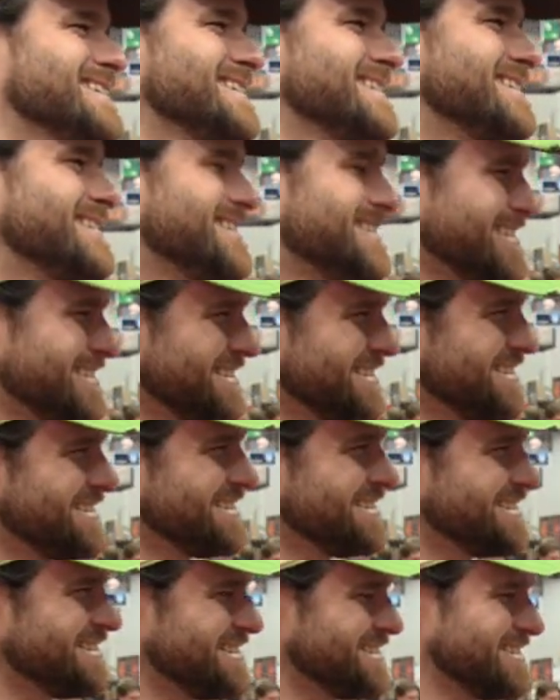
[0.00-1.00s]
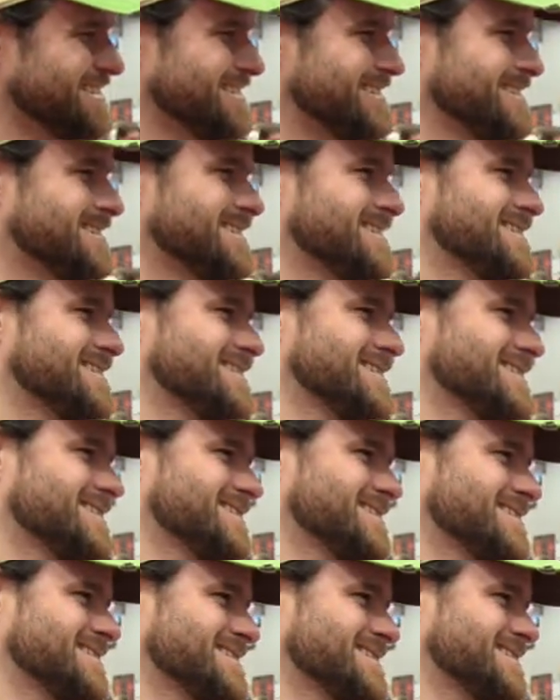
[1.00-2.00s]

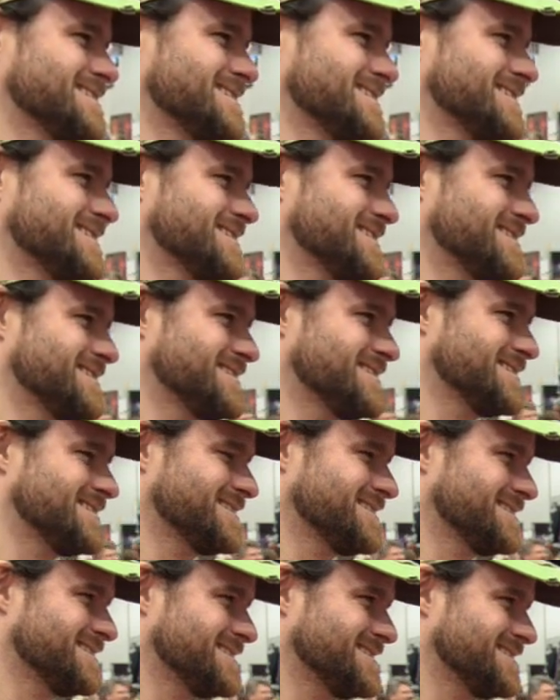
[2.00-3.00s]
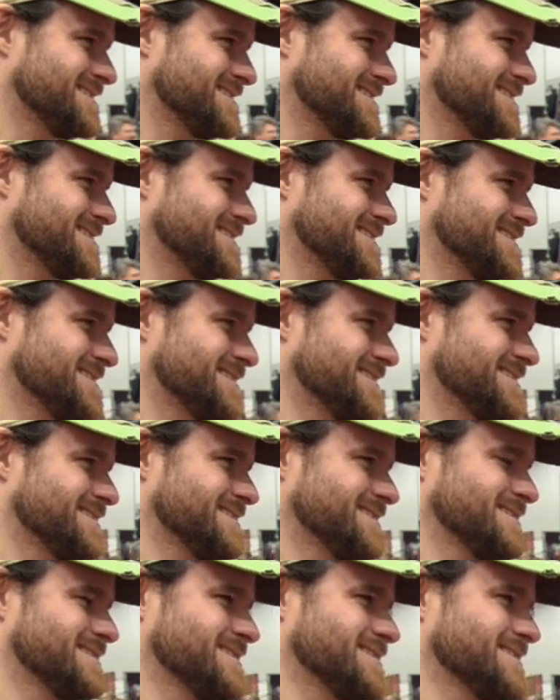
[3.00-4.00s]

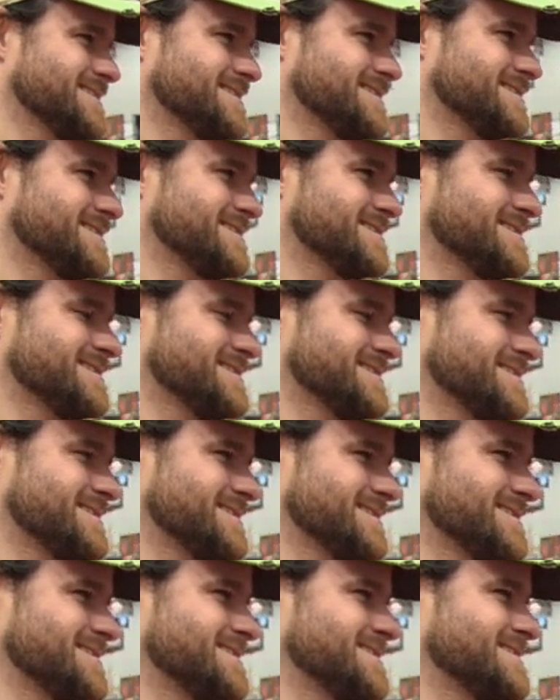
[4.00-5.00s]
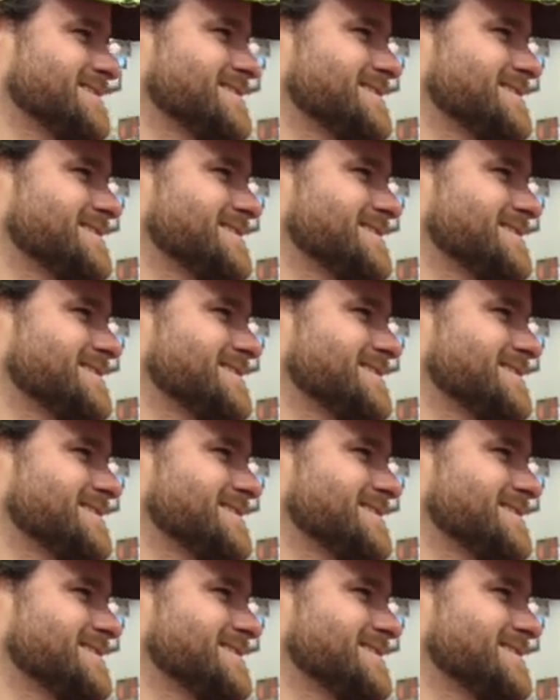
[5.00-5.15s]
No words are spoken by the person on screen.